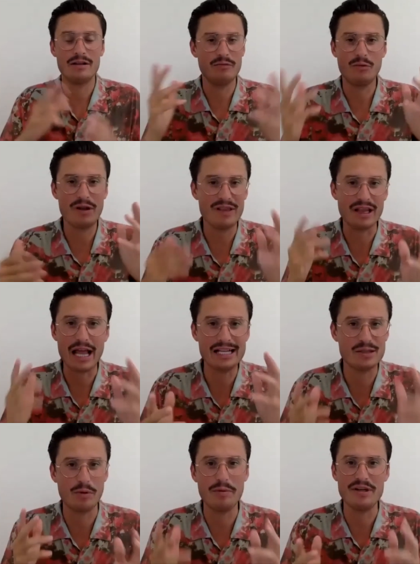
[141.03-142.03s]
One of the lines
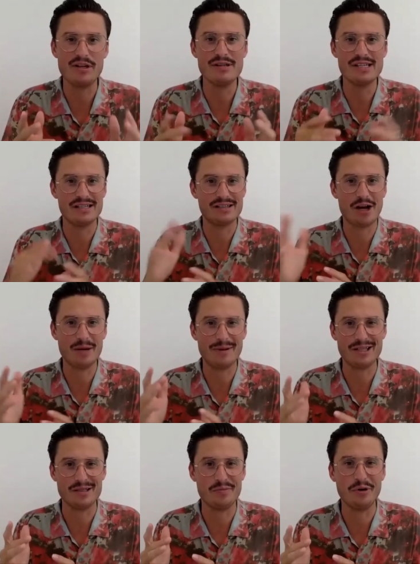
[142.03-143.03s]
that we've been using talking about
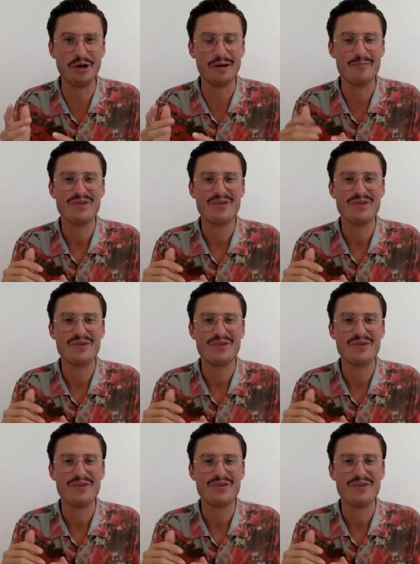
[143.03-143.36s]
this book